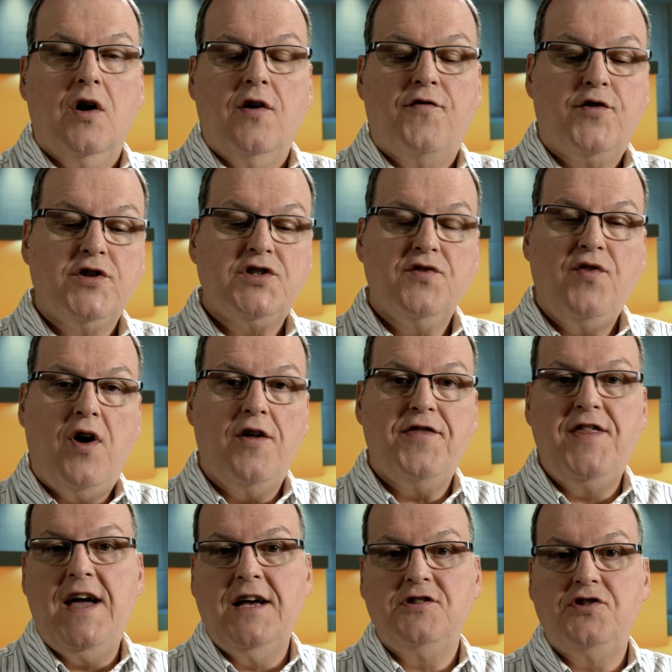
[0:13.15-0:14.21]
First of all,
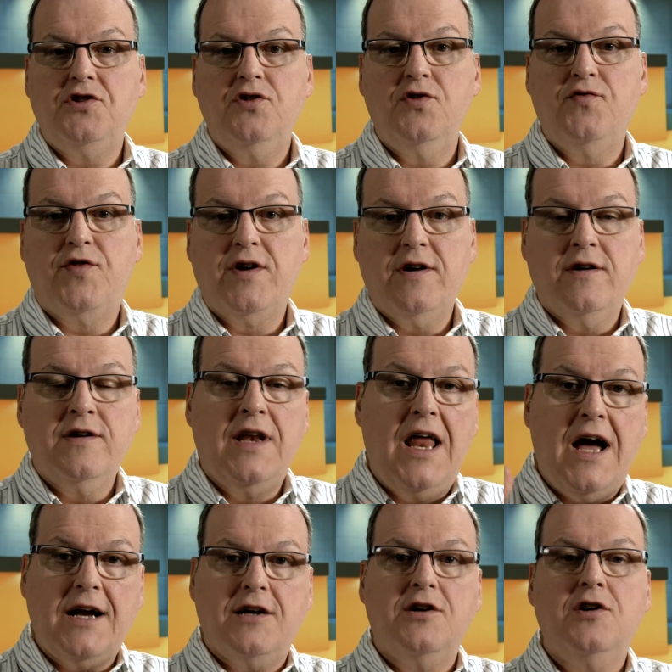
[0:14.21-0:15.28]
thanks to Verdun
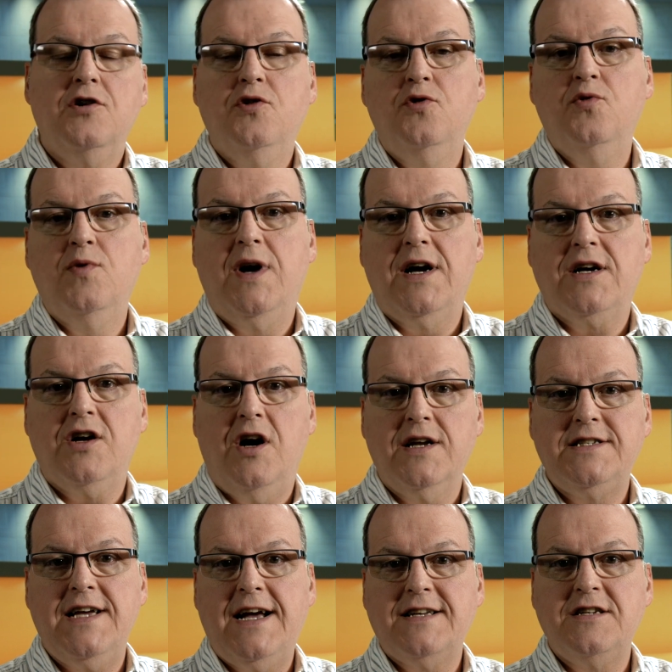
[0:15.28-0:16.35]
Luck, who uh,
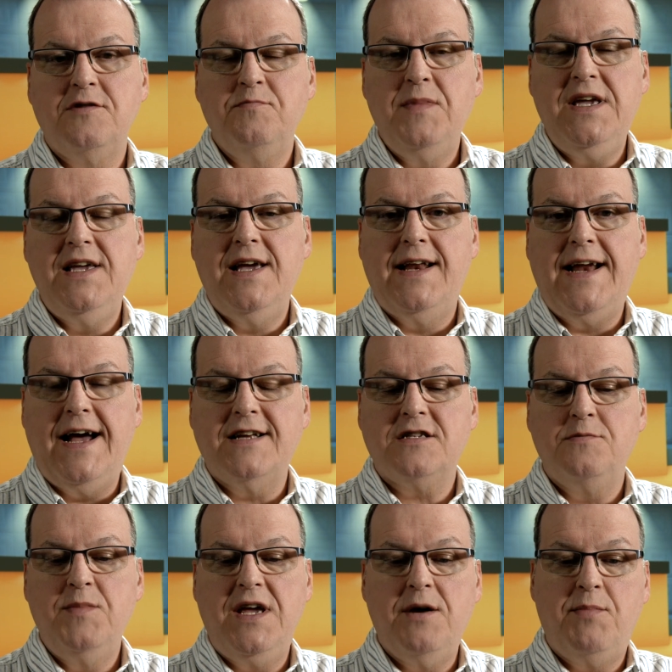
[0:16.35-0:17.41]
contacted me and
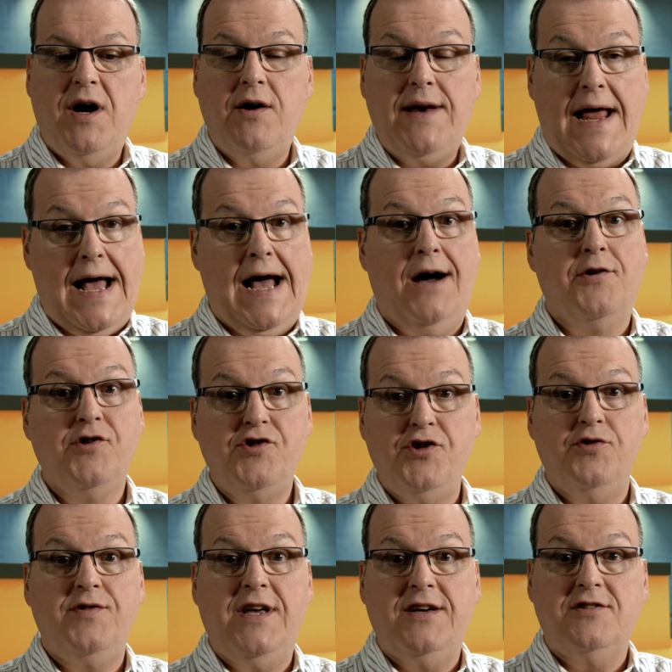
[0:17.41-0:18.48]
asked me about how to
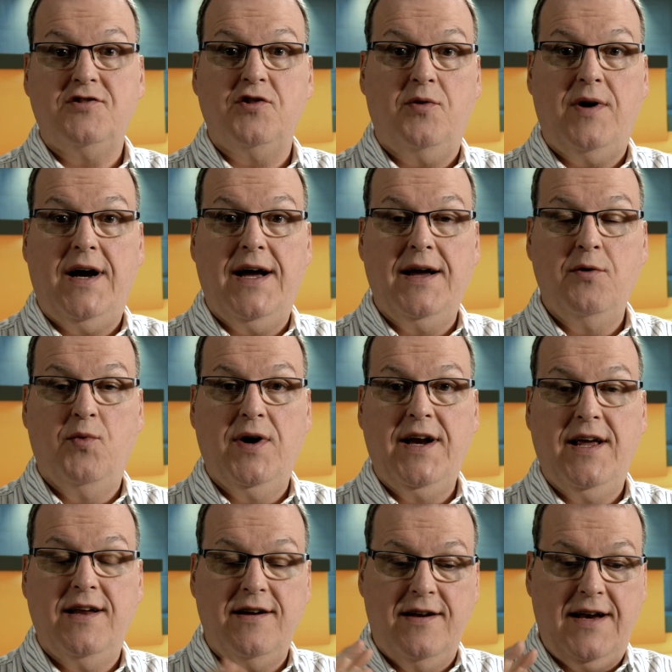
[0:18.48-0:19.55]
do this. So I went
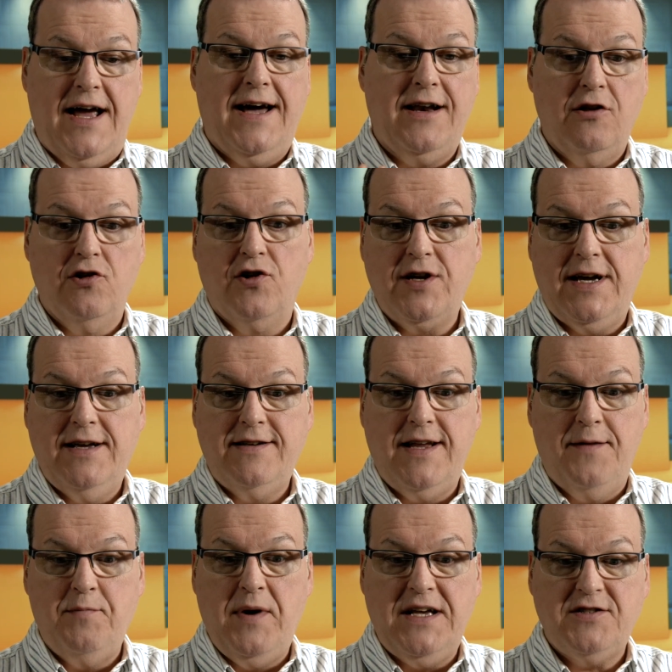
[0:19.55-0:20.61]
in and had a look at
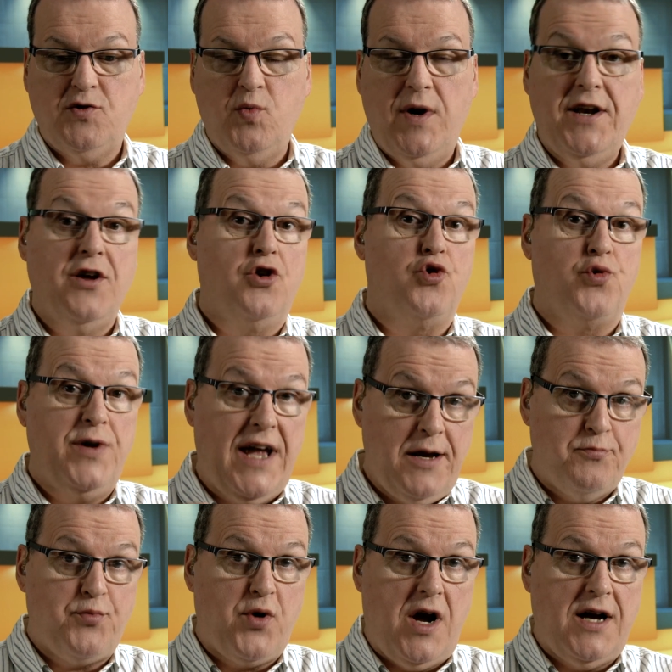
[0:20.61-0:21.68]
the best way to
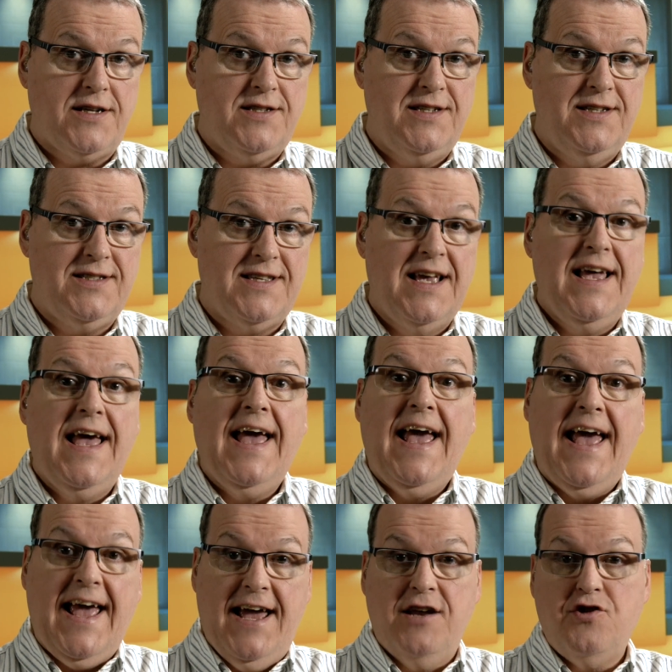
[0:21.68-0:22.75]
create proxies
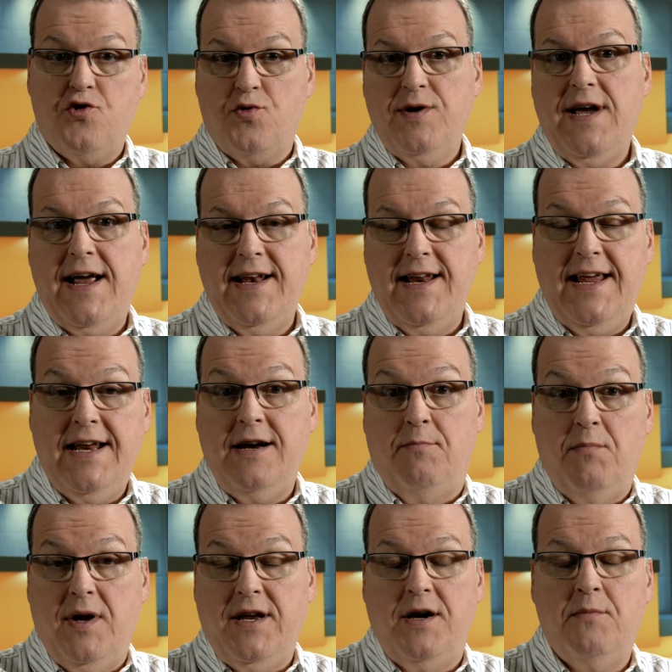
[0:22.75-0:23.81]
and create in
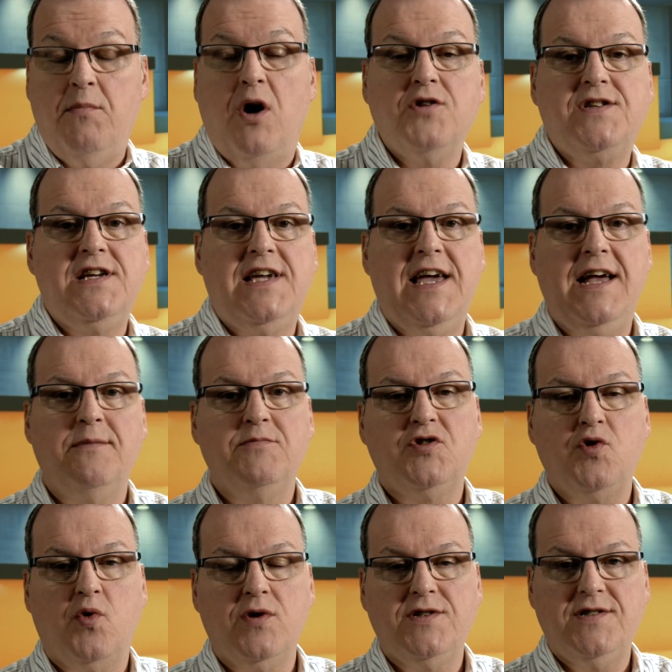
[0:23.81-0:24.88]
a, in a multicam
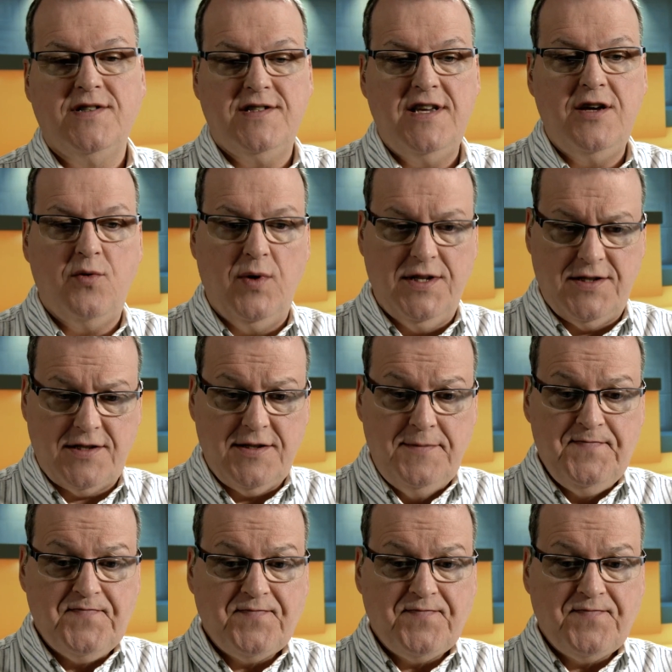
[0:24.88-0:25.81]
source sequence.